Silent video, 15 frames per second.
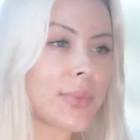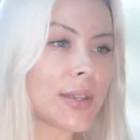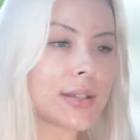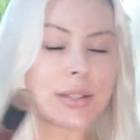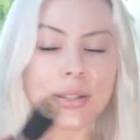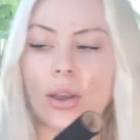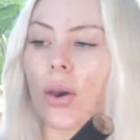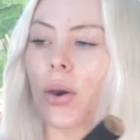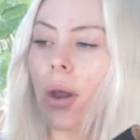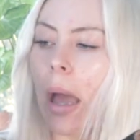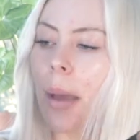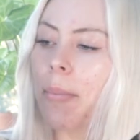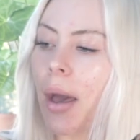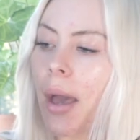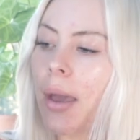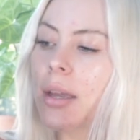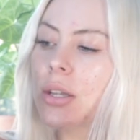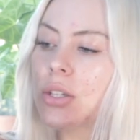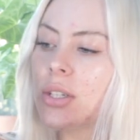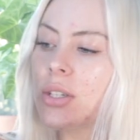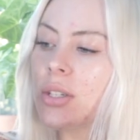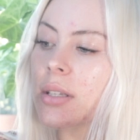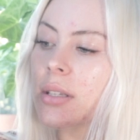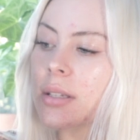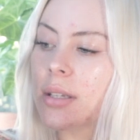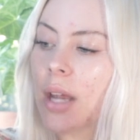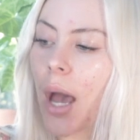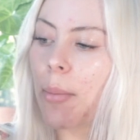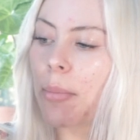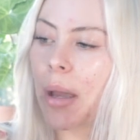So I might actually just
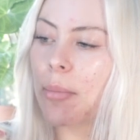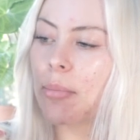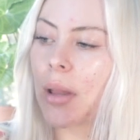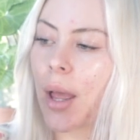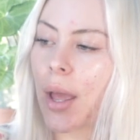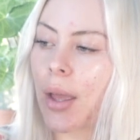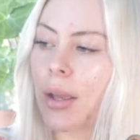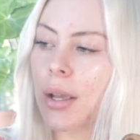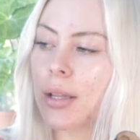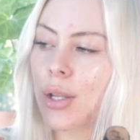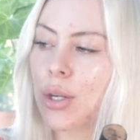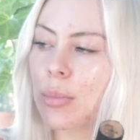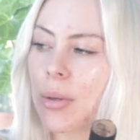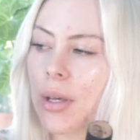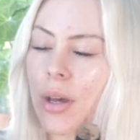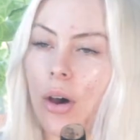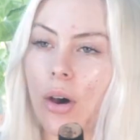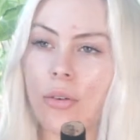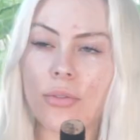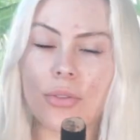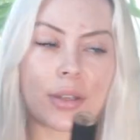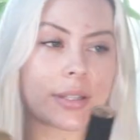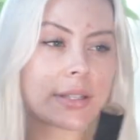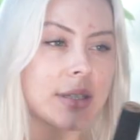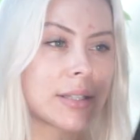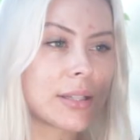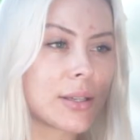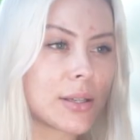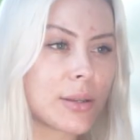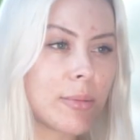start by playing a little bit of
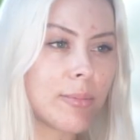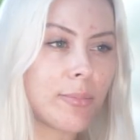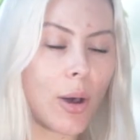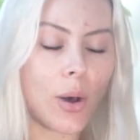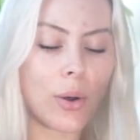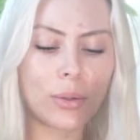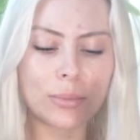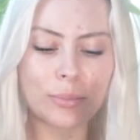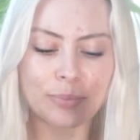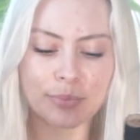this bowl,